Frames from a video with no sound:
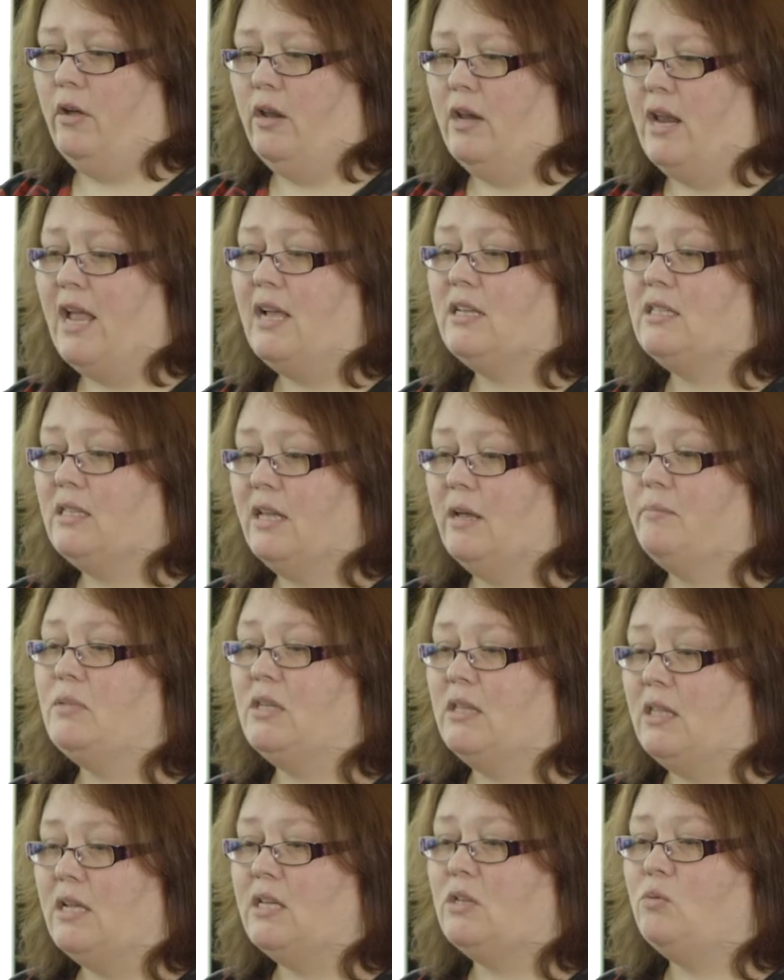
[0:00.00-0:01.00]
The next step
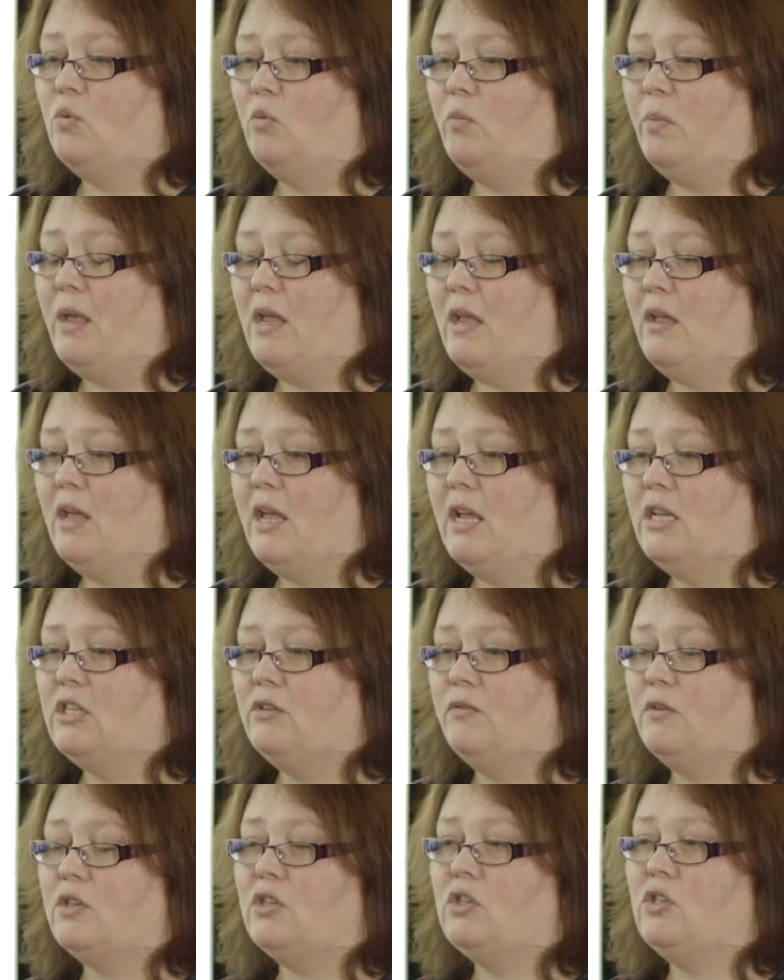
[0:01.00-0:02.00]
to this will be
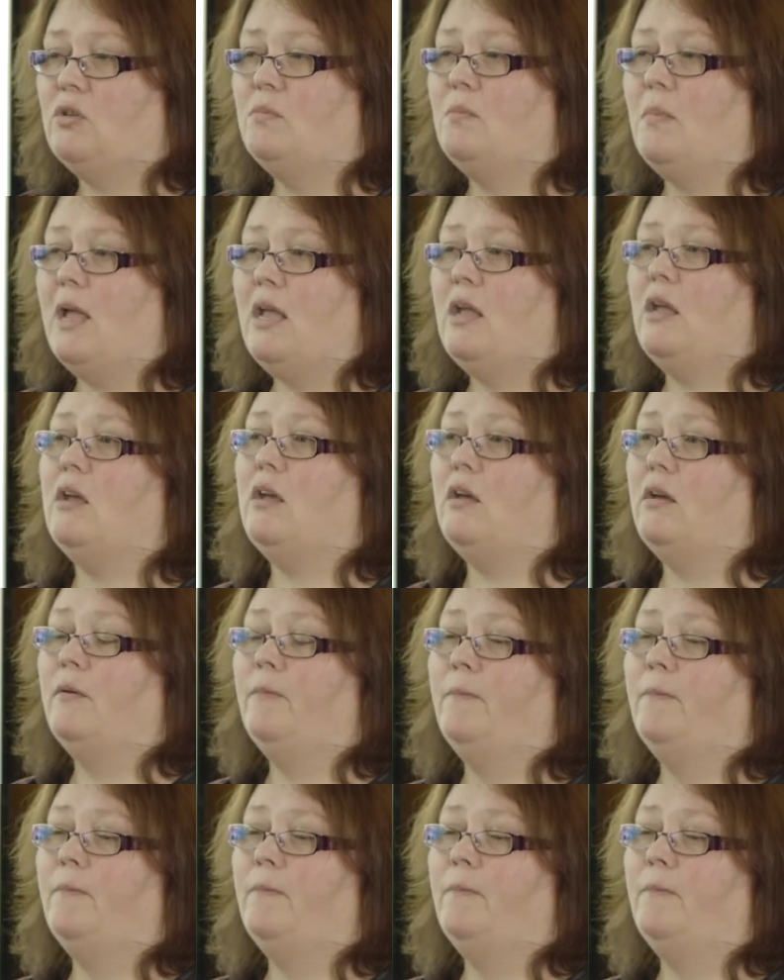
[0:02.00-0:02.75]
each of us to make